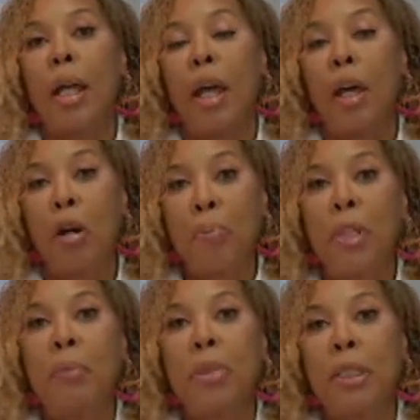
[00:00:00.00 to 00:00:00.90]
help
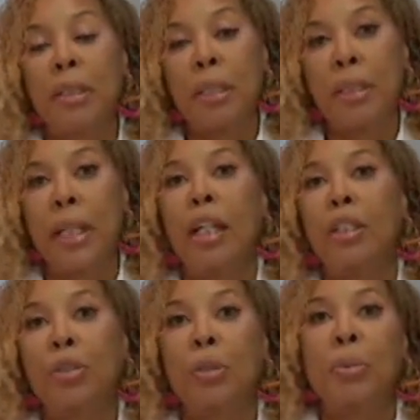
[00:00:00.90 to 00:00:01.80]
them to look
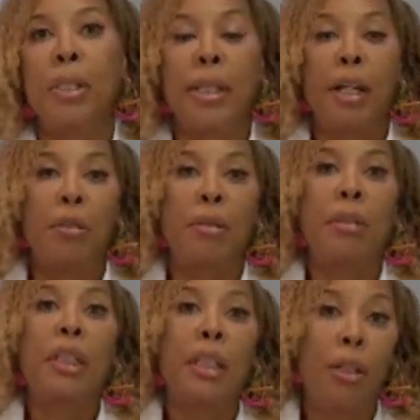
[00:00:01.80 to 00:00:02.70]
natural without
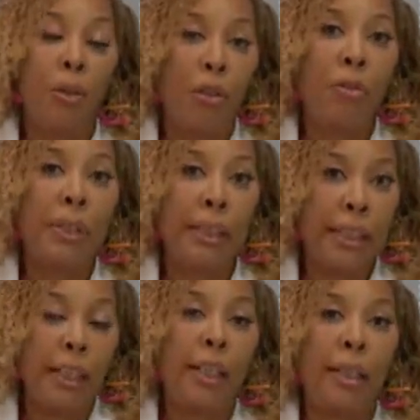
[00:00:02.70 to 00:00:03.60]
looking overly
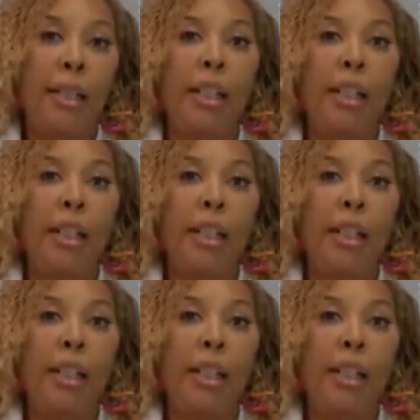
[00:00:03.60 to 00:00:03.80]
done.